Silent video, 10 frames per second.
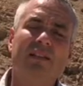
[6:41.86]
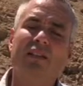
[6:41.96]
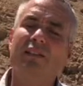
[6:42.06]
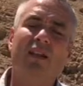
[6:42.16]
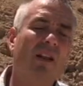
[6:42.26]

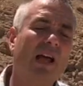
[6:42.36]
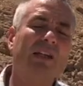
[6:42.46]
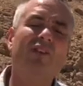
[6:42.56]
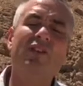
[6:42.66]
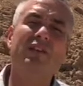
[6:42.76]
It's a
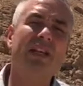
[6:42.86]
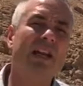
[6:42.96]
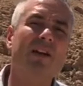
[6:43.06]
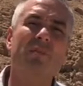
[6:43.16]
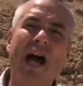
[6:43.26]
collection that
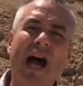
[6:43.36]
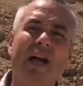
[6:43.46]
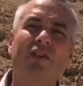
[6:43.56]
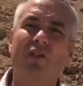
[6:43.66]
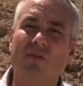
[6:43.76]
dated
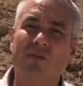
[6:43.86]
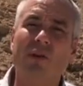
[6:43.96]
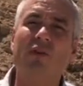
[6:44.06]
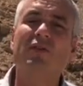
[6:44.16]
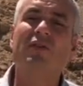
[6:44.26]
back to the
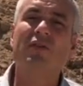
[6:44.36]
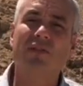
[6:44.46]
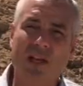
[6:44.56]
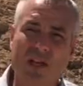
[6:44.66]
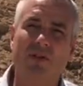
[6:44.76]
first
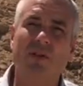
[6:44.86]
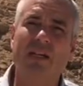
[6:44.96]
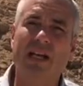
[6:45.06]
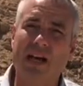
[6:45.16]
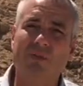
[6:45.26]

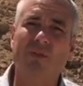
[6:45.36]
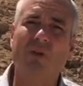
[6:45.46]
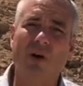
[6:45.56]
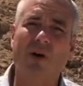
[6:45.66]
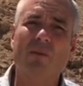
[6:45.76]
century, after
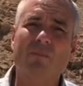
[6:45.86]
all.